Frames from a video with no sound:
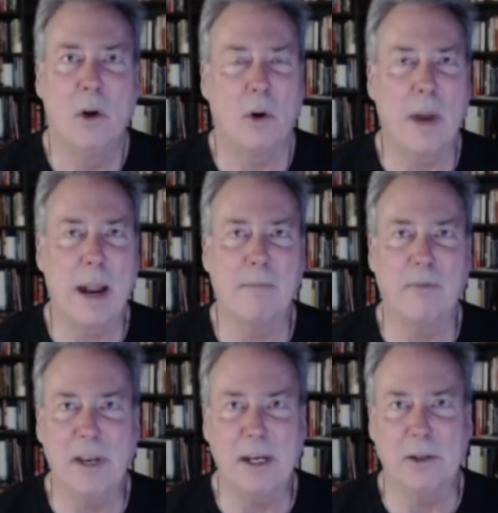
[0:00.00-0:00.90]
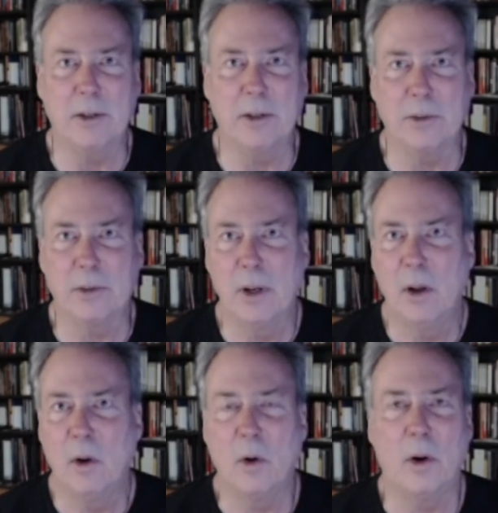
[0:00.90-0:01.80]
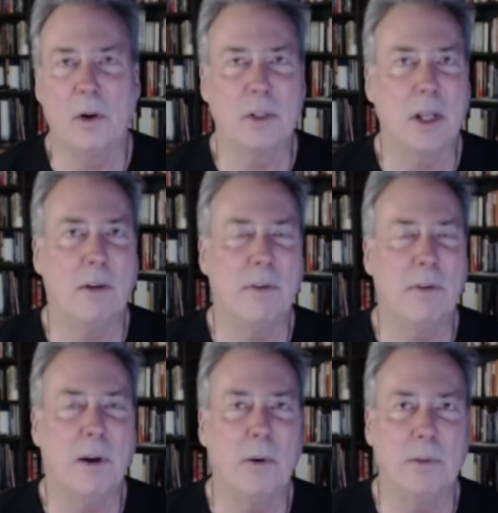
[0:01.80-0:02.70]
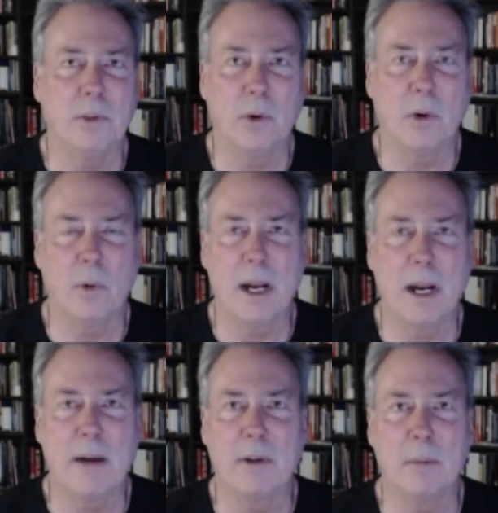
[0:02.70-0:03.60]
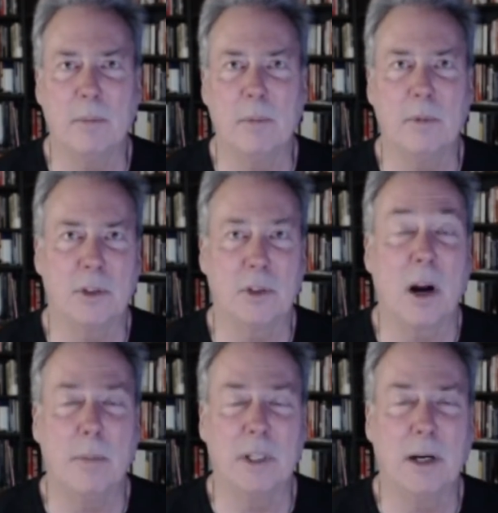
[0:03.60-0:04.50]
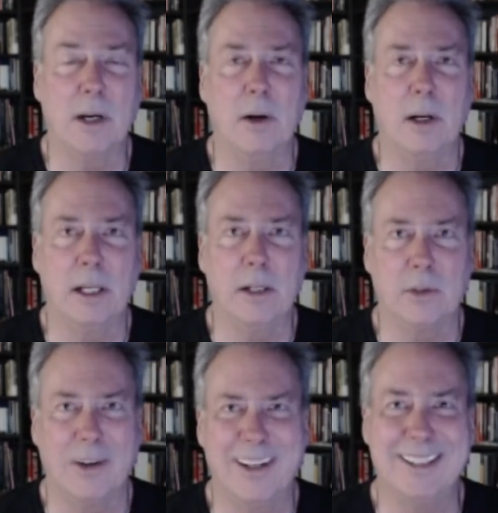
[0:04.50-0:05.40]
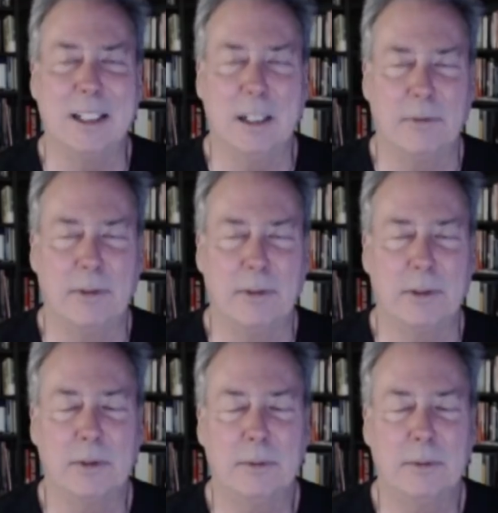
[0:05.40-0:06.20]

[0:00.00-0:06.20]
or RAM fingers or cell phones or whatever the start material is, there is a difference.